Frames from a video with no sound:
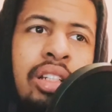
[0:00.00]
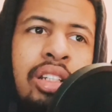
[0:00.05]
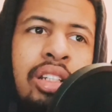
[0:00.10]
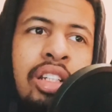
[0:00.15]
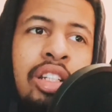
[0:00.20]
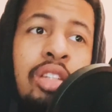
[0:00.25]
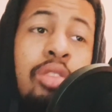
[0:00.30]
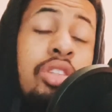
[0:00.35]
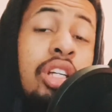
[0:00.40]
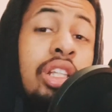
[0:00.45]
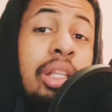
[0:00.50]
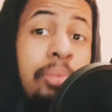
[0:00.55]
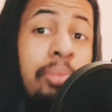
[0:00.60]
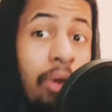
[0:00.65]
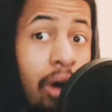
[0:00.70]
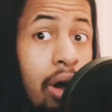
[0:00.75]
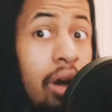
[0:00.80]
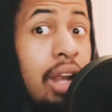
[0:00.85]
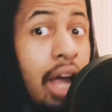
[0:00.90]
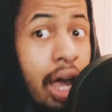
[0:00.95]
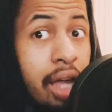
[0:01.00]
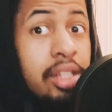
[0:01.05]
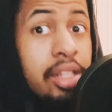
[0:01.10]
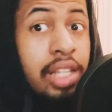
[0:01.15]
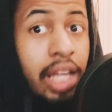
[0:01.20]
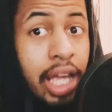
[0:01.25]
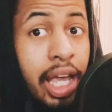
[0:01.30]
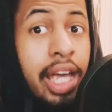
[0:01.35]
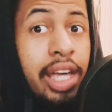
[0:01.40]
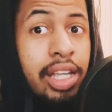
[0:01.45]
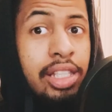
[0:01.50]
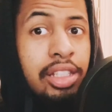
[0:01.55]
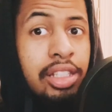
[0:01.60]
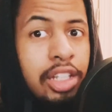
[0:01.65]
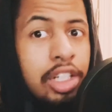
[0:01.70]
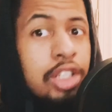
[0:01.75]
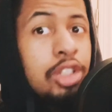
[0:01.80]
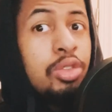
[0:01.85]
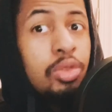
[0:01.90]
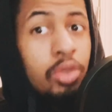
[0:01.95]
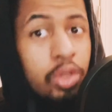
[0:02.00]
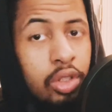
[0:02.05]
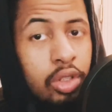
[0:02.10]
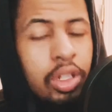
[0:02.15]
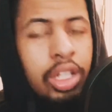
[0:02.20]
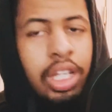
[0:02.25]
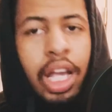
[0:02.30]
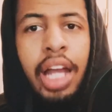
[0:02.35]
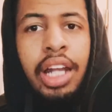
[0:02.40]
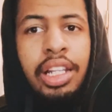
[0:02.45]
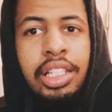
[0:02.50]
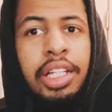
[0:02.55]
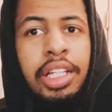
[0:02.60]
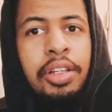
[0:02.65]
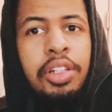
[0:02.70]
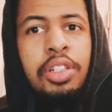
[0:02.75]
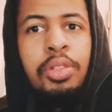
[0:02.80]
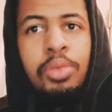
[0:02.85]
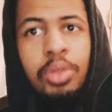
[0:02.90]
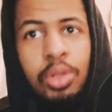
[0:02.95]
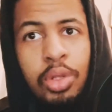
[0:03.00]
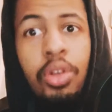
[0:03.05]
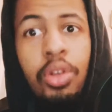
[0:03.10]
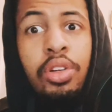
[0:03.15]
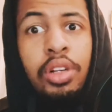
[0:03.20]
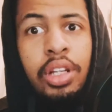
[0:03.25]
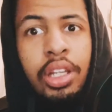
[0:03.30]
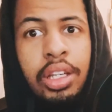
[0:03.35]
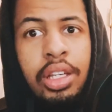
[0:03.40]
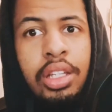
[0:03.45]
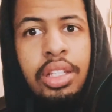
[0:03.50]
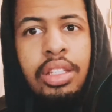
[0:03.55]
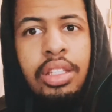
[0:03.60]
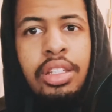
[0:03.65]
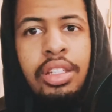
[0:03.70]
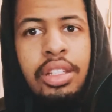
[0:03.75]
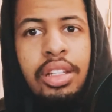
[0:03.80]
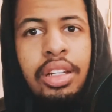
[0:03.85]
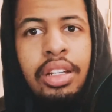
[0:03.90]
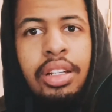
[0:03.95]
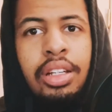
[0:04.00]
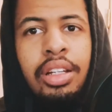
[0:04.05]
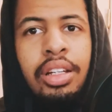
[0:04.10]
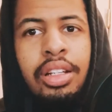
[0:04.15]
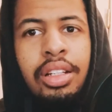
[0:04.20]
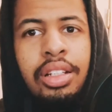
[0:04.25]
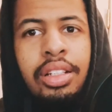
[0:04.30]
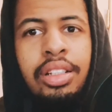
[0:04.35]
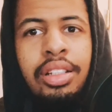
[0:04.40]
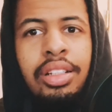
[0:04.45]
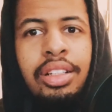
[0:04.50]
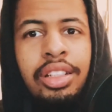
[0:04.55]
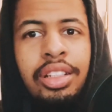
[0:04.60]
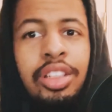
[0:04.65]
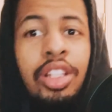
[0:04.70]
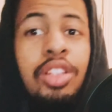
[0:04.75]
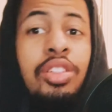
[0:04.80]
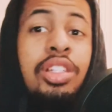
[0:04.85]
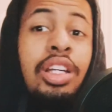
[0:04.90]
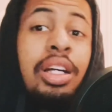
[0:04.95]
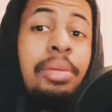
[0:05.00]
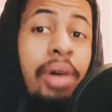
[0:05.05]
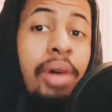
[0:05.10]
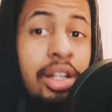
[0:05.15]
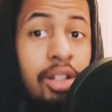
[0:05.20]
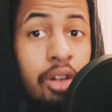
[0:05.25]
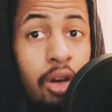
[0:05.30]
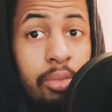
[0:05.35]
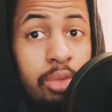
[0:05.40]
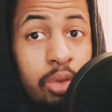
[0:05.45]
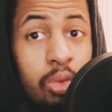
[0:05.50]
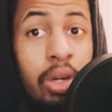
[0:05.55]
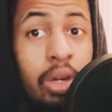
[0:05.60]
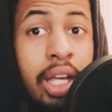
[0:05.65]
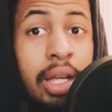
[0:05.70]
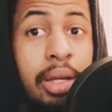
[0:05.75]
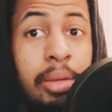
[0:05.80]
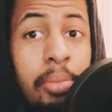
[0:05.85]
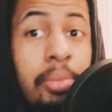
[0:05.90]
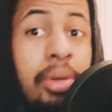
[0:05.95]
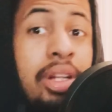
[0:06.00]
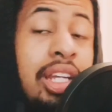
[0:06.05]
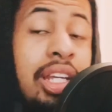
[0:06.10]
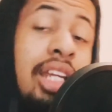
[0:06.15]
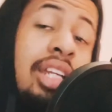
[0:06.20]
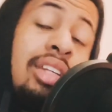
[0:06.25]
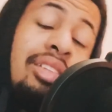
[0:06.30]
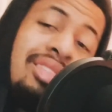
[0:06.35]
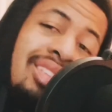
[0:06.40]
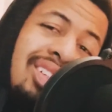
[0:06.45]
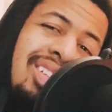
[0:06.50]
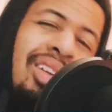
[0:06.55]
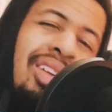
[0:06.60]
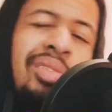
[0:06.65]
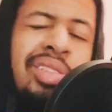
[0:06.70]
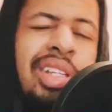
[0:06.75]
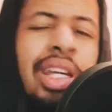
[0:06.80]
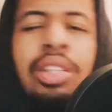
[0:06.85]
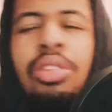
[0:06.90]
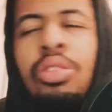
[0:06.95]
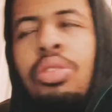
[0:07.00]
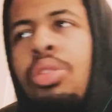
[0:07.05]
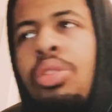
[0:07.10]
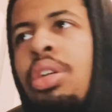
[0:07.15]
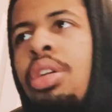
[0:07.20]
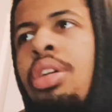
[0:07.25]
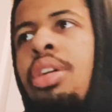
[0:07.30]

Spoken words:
you took the ball out of his hands because you knew the kind of team that you was going against. So you took him out of harm's way. But then, you know what I'm saying? So